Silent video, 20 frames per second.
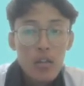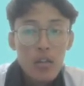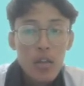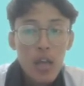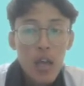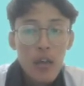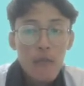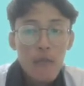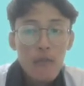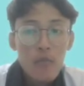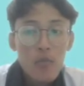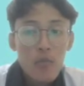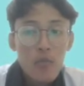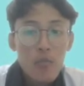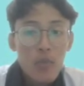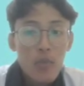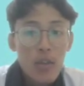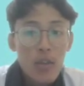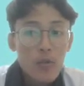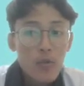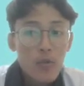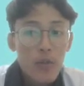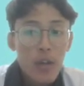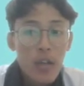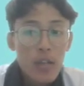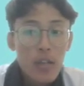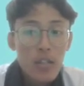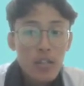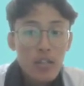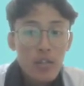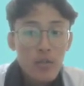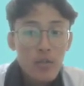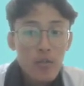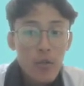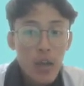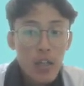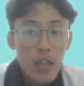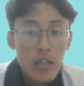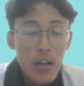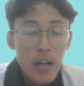have to bring
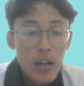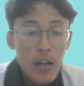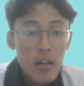together